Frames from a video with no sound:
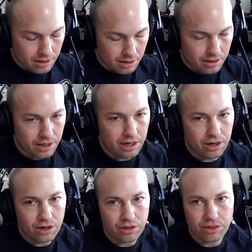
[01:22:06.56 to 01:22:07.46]

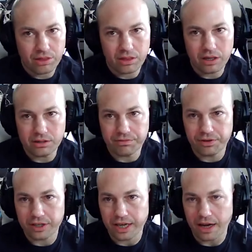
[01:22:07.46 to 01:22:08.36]
there
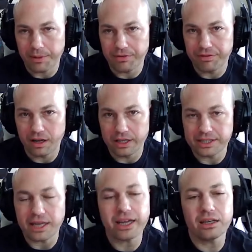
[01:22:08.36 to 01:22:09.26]
for the Cowboy
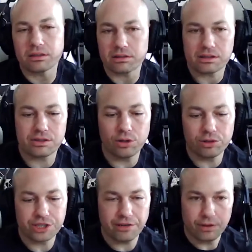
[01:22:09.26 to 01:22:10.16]
Follies. Again,
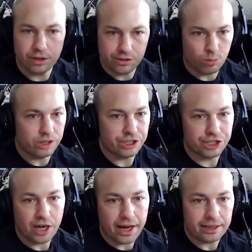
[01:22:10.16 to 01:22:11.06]
solo shuffle is one
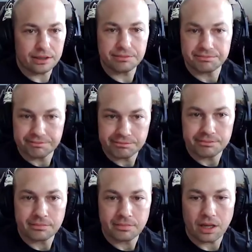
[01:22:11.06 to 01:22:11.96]
shot
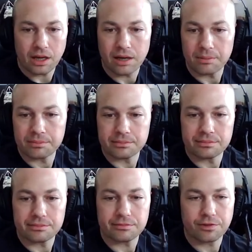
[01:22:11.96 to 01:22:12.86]

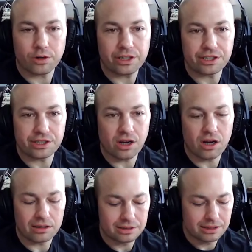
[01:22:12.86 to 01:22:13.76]
for each
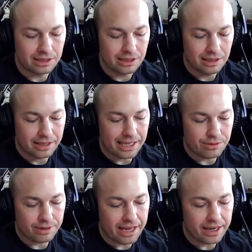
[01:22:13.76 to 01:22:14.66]
song.
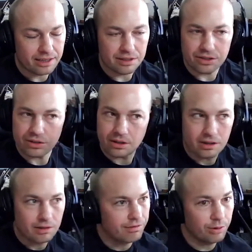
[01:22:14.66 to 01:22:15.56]
That's what that is.
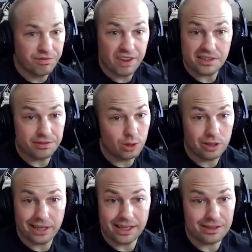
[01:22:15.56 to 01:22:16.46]
Film
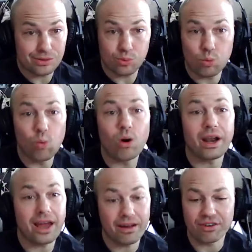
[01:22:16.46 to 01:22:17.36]
festival is
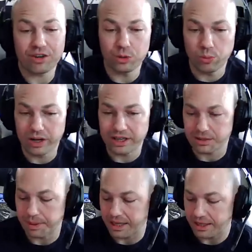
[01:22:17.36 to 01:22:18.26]
whatever you want it
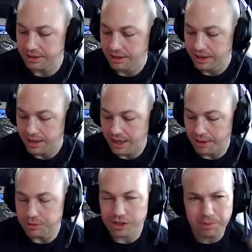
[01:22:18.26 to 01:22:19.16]
to be.
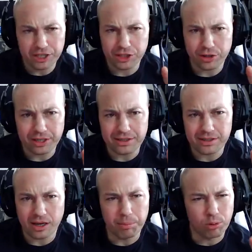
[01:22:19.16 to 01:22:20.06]
Just make sure
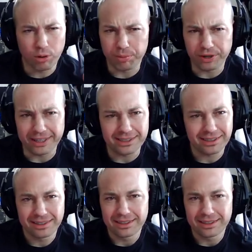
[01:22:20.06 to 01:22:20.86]
it's appropriate